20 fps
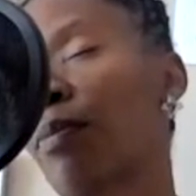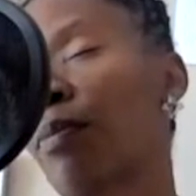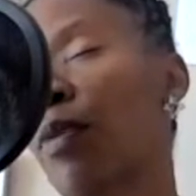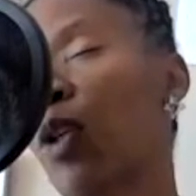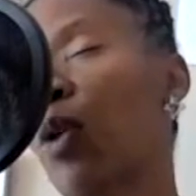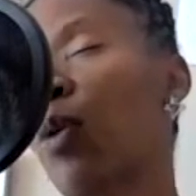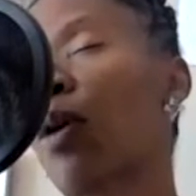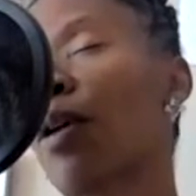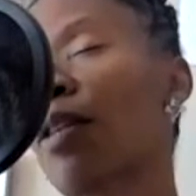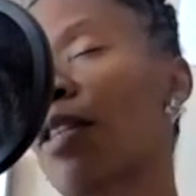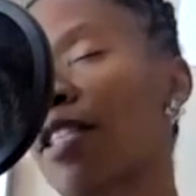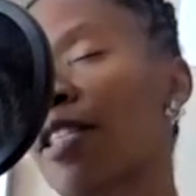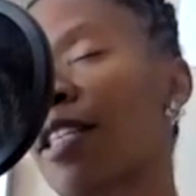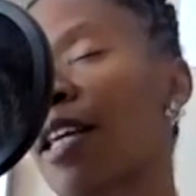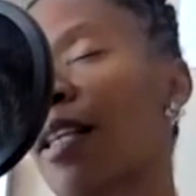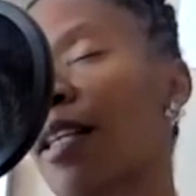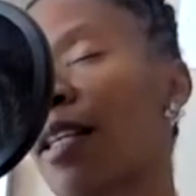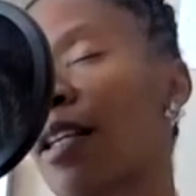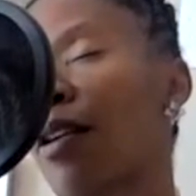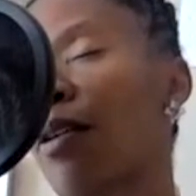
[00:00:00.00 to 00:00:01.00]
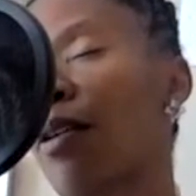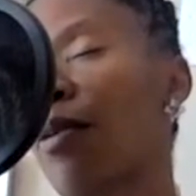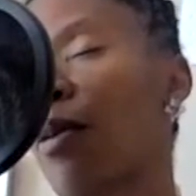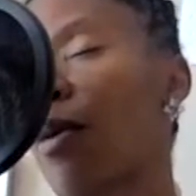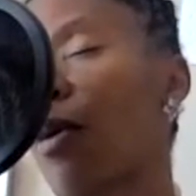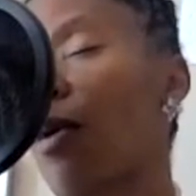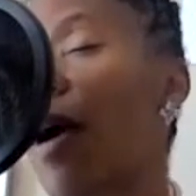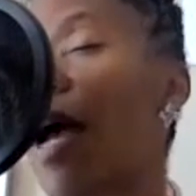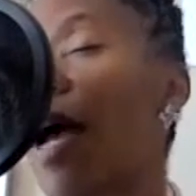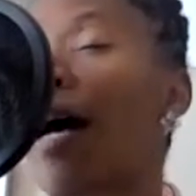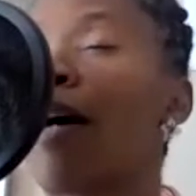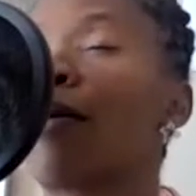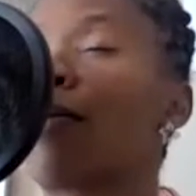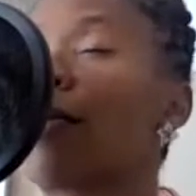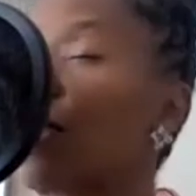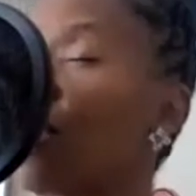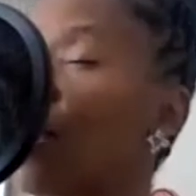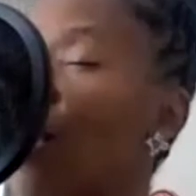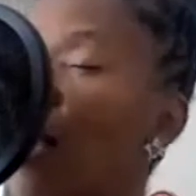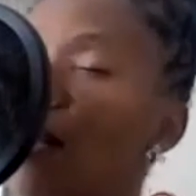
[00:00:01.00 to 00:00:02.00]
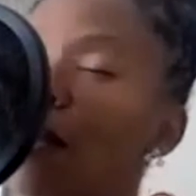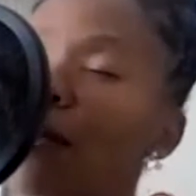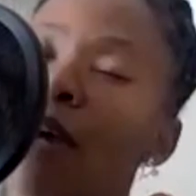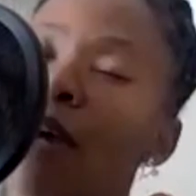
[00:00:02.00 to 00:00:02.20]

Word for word: You are the solid ground, the solid